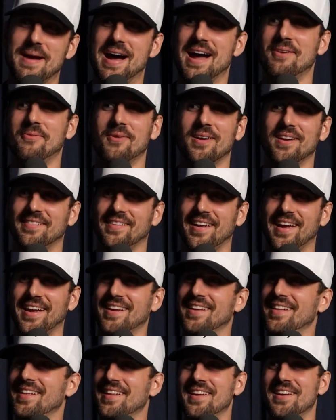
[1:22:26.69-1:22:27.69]
about it where it's
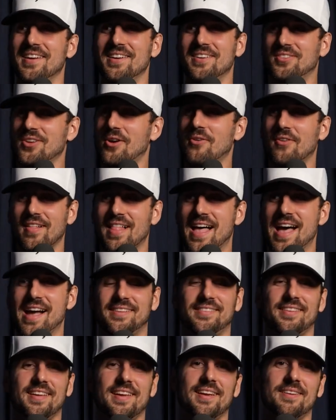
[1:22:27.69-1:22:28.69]
like so
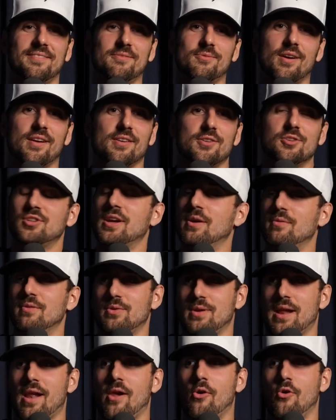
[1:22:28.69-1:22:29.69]
relaxing, where I usually
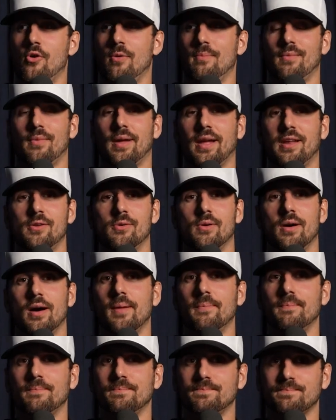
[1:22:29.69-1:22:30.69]
have to do it at home. I'm like, you know
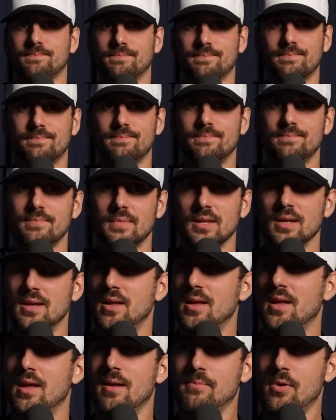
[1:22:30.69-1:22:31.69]
what?
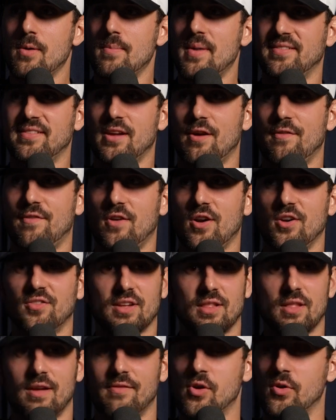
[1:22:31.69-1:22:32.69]
Put myself
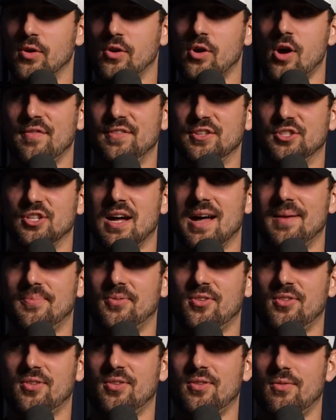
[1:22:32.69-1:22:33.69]
first. I love going to coffee
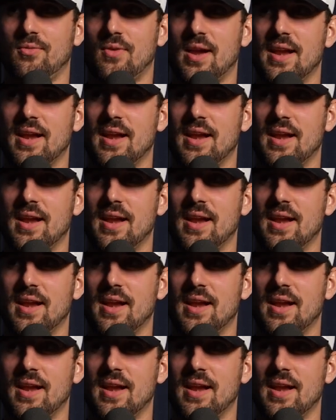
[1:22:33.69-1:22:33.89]
shops,